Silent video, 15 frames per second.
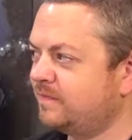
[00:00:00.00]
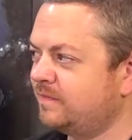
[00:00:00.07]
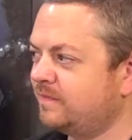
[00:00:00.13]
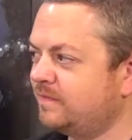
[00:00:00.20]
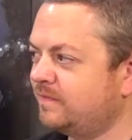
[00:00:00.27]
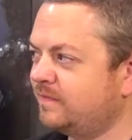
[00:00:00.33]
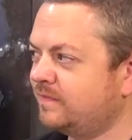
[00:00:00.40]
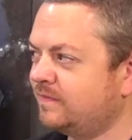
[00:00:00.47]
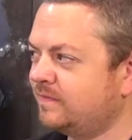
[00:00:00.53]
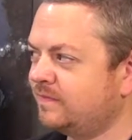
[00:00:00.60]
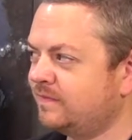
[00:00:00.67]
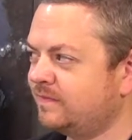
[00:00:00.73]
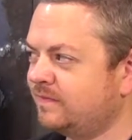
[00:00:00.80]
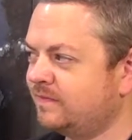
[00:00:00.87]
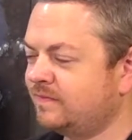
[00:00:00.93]

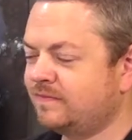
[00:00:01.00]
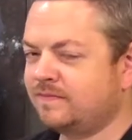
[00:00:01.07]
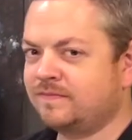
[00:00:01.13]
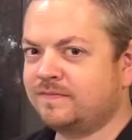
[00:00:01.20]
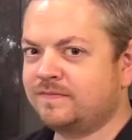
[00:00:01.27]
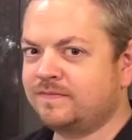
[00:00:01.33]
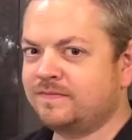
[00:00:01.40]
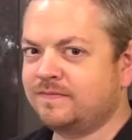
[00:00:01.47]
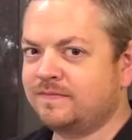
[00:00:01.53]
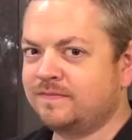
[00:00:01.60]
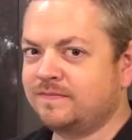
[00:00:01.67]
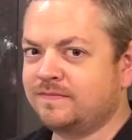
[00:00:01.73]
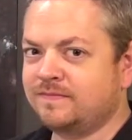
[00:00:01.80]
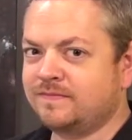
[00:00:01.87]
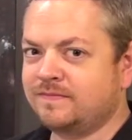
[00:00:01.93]

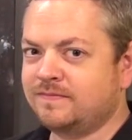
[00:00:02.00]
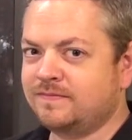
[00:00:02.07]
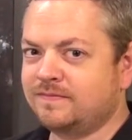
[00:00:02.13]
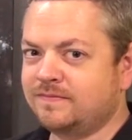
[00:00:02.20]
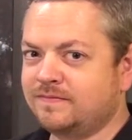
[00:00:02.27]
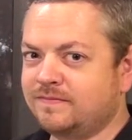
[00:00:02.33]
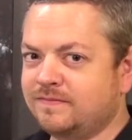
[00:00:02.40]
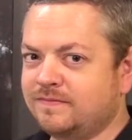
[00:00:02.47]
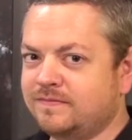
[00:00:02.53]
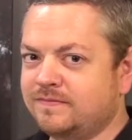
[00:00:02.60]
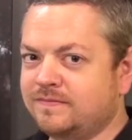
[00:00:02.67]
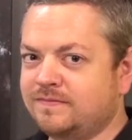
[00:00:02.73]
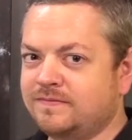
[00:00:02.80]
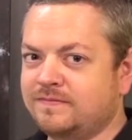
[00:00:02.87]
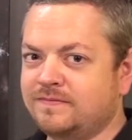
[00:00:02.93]

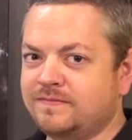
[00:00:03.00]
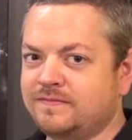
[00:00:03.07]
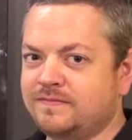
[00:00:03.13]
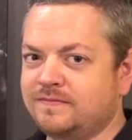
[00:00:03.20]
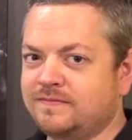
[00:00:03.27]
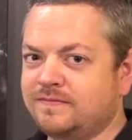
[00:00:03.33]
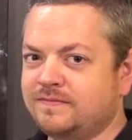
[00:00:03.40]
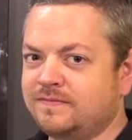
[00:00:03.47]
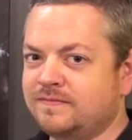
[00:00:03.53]
No words are spoken by the person on screen.